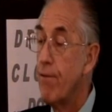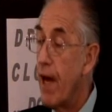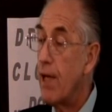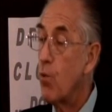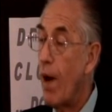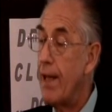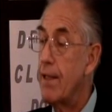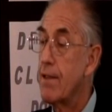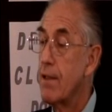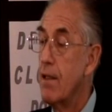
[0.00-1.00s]
They
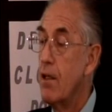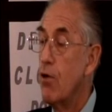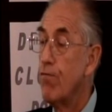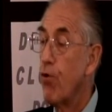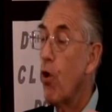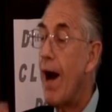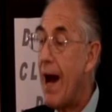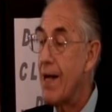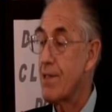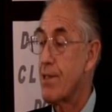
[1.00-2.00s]
wait for
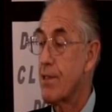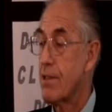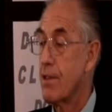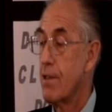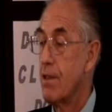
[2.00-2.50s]
us